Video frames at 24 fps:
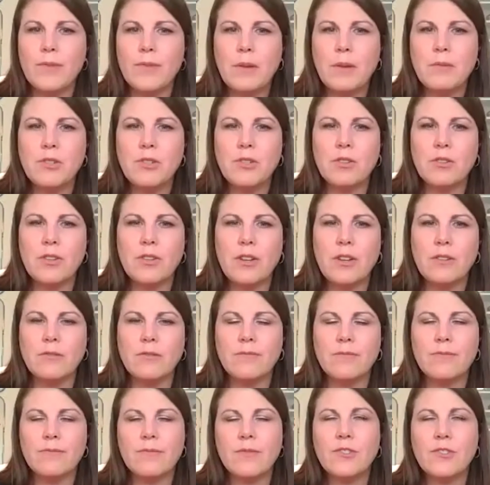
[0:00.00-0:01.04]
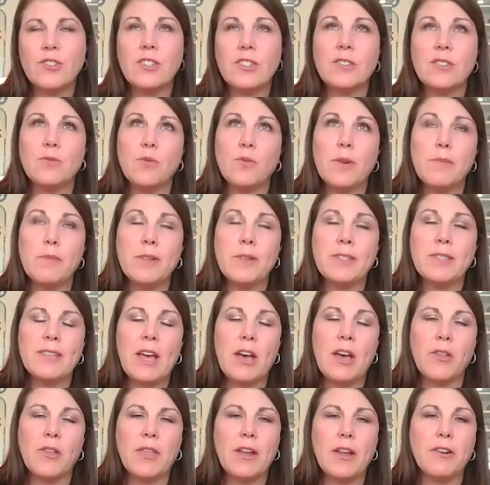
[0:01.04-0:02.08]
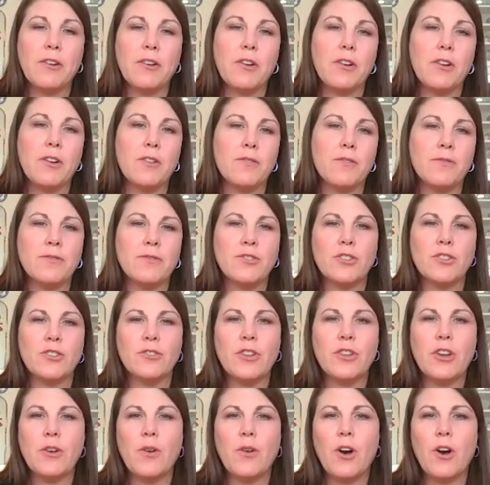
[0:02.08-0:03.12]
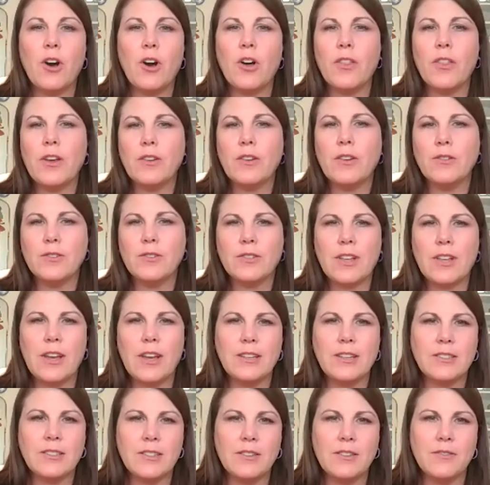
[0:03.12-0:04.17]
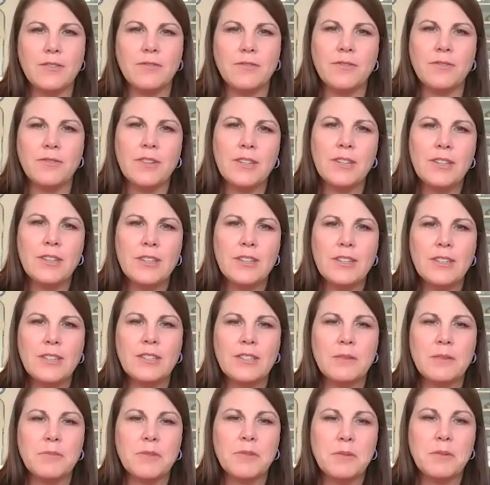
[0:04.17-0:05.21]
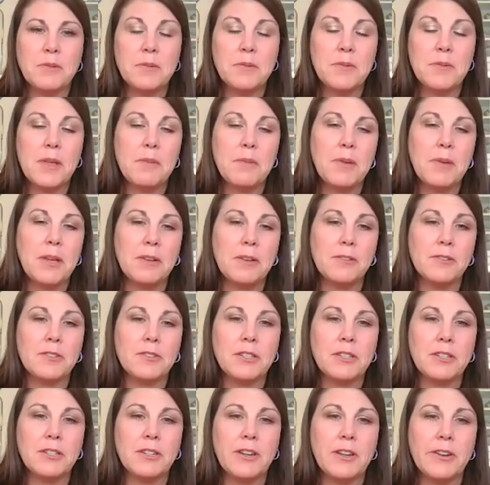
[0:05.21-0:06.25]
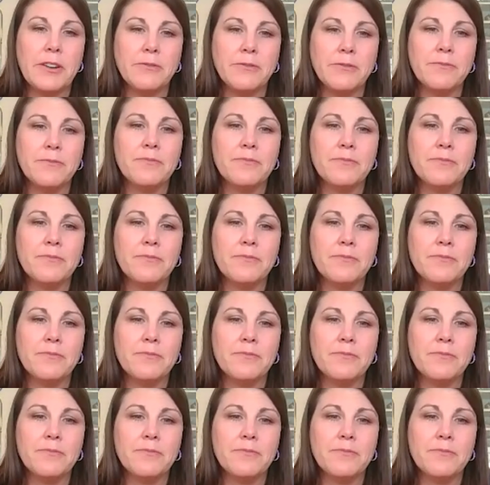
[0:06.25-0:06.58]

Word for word: maybe she'll know. She's women's health. I don't know if she'll know all those kinds of symptoms. That'd be interesting yeah. to know.